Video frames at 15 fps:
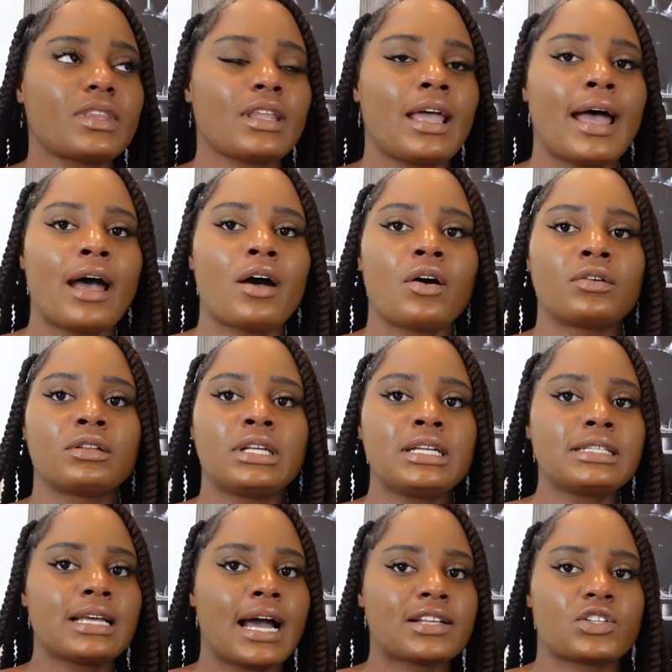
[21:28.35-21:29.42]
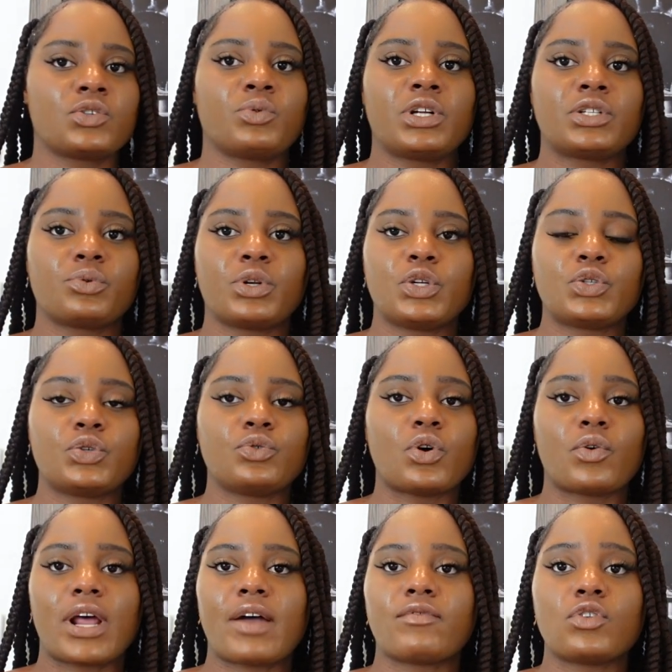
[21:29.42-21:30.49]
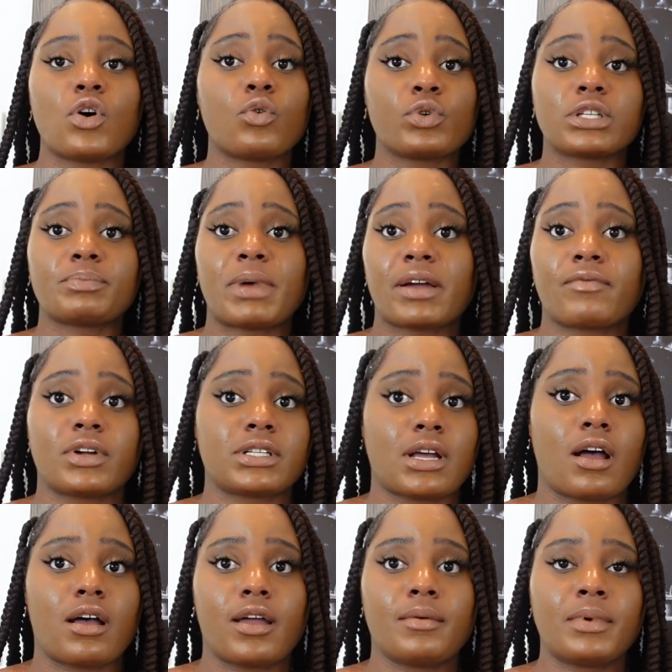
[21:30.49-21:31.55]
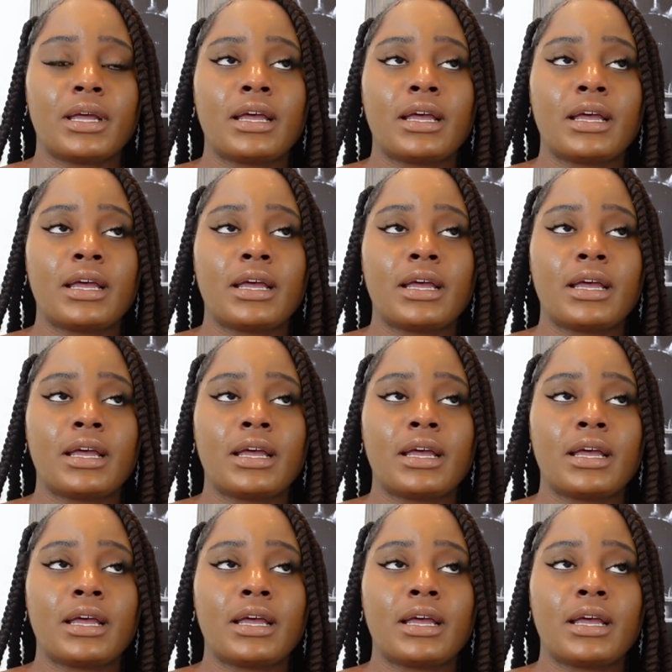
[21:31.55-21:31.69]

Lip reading: how these guys in 2022 don't have no respect for time.